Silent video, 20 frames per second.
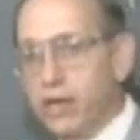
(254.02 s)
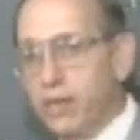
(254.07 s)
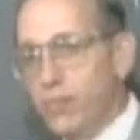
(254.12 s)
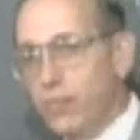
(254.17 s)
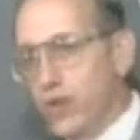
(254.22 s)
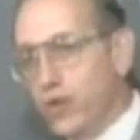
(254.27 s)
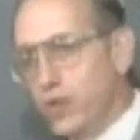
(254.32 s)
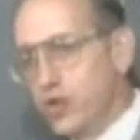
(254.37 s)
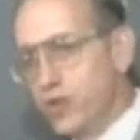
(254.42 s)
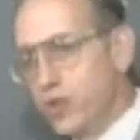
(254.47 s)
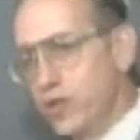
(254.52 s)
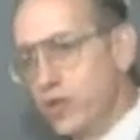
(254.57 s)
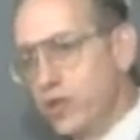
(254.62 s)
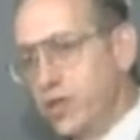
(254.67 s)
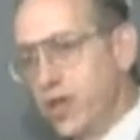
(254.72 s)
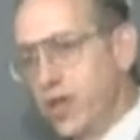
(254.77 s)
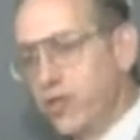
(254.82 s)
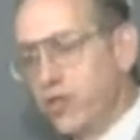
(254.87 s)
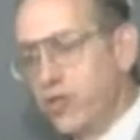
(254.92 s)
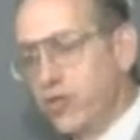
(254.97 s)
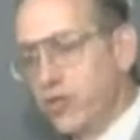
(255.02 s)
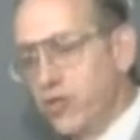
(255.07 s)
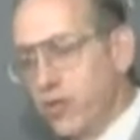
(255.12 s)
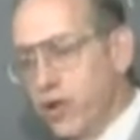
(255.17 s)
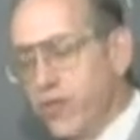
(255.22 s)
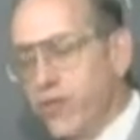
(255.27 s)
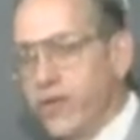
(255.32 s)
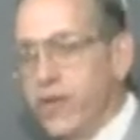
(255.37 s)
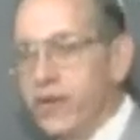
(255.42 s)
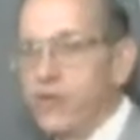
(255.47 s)
Because when you take the
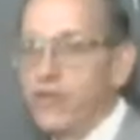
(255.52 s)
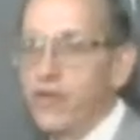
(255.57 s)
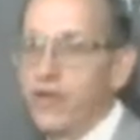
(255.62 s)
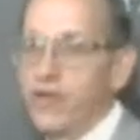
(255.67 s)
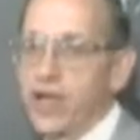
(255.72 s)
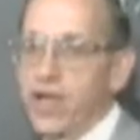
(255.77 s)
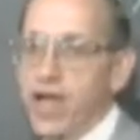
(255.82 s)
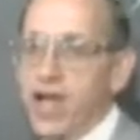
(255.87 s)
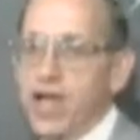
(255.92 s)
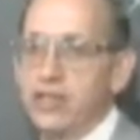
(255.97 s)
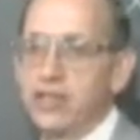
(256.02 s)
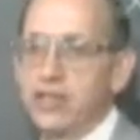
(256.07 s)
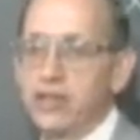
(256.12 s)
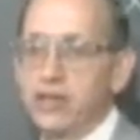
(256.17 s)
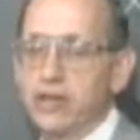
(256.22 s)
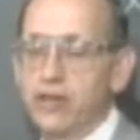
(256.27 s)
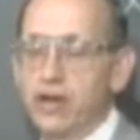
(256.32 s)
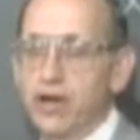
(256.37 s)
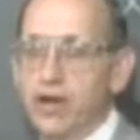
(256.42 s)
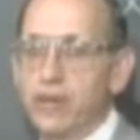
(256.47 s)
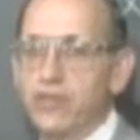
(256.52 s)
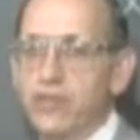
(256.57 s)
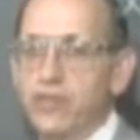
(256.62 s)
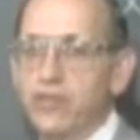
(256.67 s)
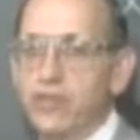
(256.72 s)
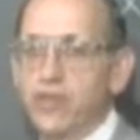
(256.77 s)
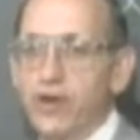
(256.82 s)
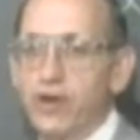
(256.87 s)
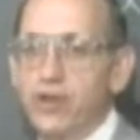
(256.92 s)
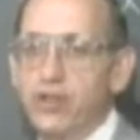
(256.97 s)
derivative of a constant times a
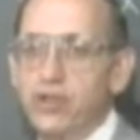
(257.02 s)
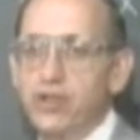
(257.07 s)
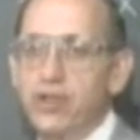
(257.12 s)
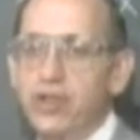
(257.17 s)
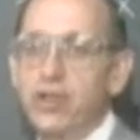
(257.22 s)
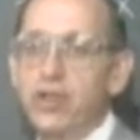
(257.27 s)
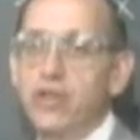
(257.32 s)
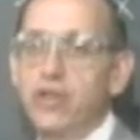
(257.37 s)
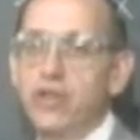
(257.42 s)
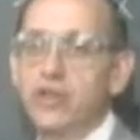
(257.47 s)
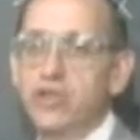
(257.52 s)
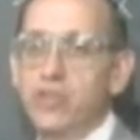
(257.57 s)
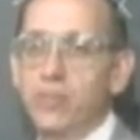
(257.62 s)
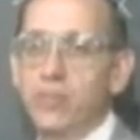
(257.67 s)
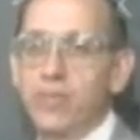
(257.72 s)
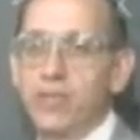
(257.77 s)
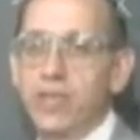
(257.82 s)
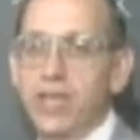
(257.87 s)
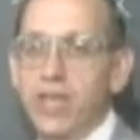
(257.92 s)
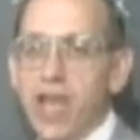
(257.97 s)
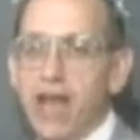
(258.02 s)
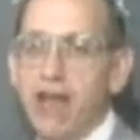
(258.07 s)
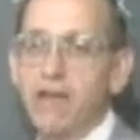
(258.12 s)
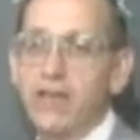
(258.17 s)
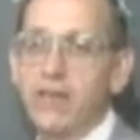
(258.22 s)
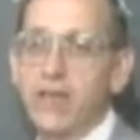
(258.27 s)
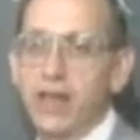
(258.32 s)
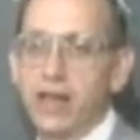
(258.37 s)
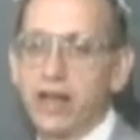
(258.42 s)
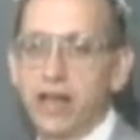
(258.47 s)
function, you simply carry
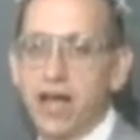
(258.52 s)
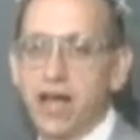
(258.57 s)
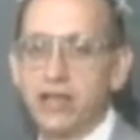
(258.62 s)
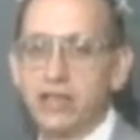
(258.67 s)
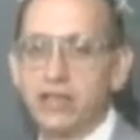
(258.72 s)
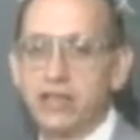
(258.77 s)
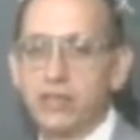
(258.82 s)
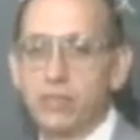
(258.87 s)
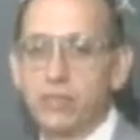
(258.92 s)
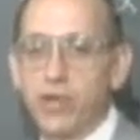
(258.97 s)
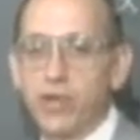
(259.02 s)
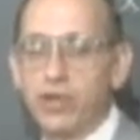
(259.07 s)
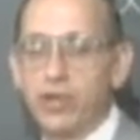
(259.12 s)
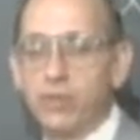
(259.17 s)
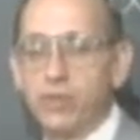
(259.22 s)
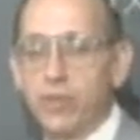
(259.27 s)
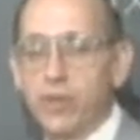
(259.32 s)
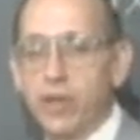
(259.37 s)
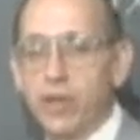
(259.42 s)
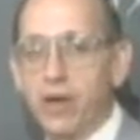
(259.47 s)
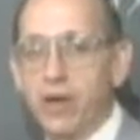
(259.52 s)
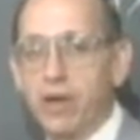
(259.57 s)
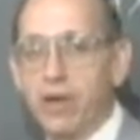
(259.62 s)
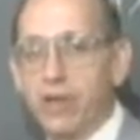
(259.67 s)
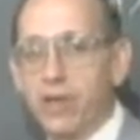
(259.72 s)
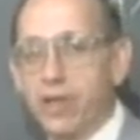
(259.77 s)
that constant multiplier.